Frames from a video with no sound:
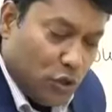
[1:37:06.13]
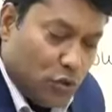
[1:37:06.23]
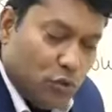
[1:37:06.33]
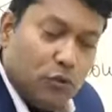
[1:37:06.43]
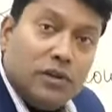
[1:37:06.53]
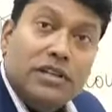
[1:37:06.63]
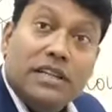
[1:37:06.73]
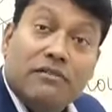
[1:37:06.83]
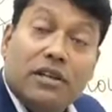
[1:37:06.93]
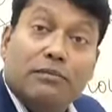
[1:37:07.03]
To
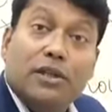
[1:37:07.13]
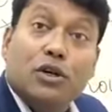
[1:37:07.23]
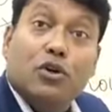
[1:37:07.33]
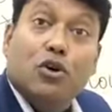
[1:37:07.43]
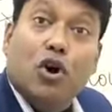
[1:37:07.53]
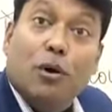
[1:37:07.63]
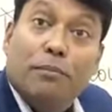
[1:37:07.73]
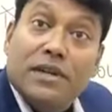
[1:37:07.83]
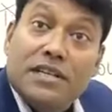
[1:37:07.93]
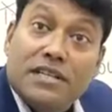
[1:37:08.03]
develop the
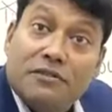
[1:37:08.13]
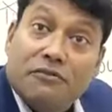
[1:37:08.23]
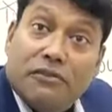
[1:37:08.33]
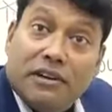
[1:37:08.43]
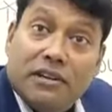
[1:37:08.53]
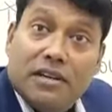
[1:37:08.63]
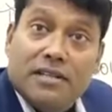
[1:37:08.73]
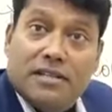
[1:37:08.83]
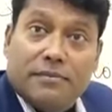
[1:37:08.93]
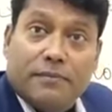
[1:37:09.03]
cooperative
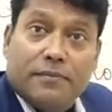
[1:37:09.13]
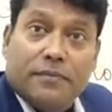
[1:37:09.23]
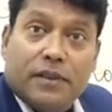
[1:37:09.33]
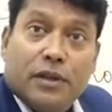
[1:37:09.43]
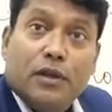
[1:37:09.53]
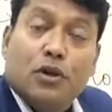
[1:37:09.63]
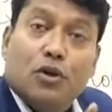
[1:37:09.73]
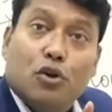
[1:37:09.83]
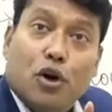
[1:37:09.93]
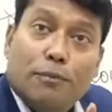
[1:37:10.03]
federalism.
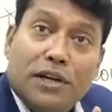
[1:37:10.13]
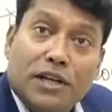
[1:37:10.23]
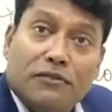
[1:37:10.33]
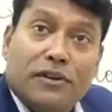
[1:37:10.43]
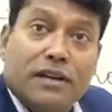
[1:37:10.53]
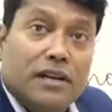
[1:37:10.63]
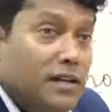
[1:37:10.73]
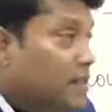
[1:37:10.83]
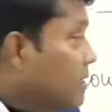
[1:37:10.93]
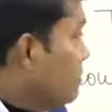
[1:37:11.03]
Cooperative
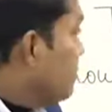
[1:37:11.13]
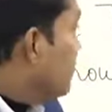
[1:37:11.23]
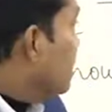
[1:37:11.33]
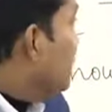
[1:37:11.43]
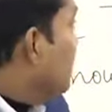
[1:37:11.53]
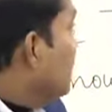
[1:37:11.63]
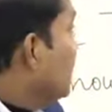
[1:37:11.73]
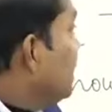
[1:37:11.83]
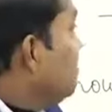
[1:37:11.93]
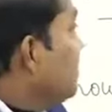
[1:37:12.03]
federalism,
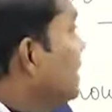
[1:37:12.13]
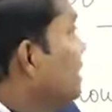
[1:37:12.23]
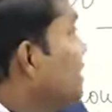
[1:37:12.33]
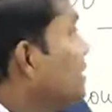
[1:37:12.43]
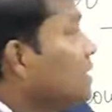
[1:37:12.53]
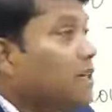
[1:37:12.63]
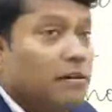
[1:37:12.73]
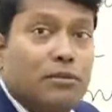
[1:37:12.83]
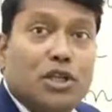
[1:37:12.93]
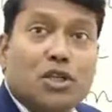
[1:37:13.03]
Team India
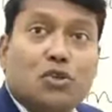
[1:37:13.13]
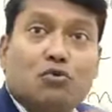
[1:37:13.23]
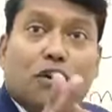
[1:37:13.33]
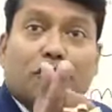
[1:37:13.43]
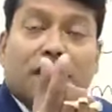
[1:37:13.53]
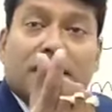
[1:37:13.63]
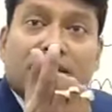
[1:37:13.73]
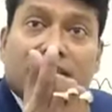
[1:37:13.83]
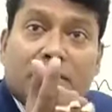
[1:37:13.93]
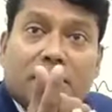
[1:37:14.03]
Hub, these two are very
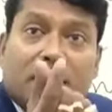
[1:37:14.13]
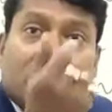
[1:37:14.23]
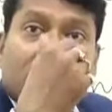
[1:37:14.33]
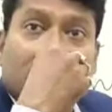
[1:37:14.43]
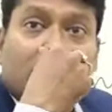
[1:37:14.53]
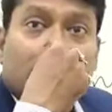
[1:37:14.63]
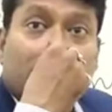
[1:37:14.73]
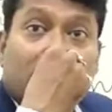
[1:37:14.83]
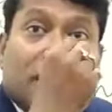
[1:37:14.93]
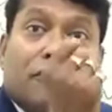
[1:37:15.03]
similar,
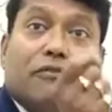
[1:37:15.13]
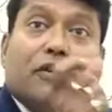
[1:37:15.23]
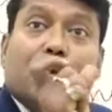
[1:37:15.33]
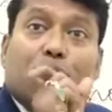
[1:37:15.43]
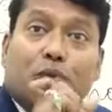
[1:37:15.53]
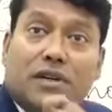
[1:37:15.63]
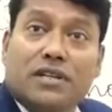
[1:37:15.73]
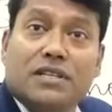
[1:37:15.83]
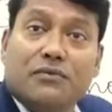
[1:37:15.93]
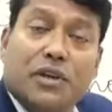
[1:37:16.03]
but different
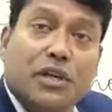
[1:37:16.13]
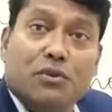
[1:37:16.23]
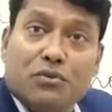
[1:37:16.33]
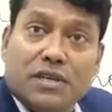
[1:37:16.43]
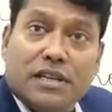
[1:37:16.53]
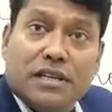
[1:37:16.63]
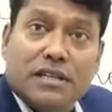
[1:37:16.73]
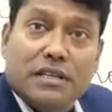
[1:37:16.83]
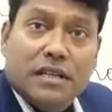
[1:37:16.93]
words we are using it.